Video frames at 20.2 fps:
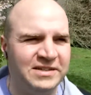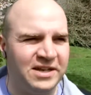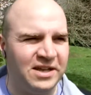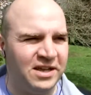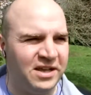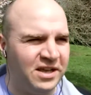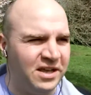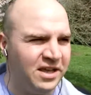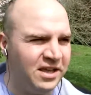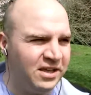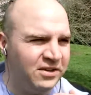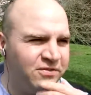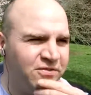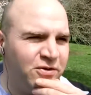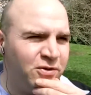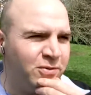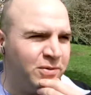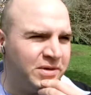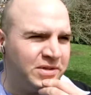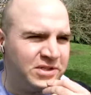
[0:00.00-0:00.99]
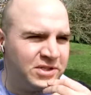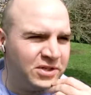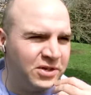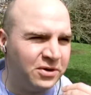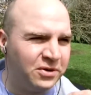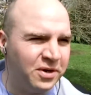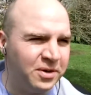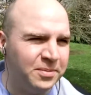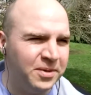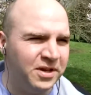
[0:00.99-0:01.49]
a few weeks
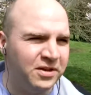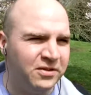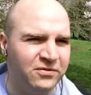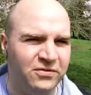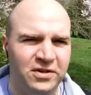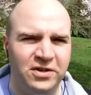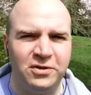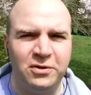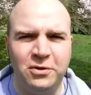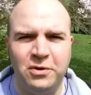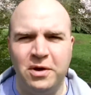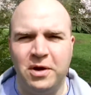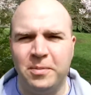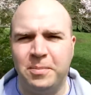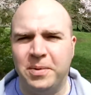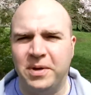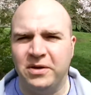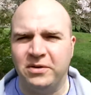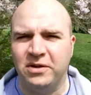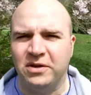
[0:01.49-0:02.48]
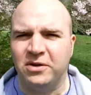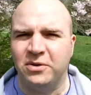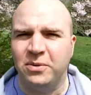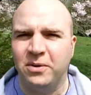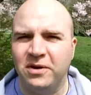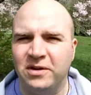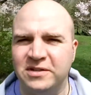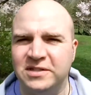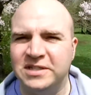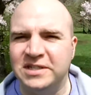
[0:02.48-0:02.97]
ago I made a video about
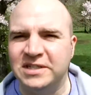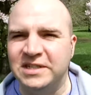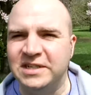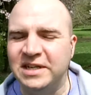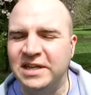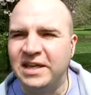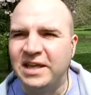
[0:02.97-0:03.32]
equality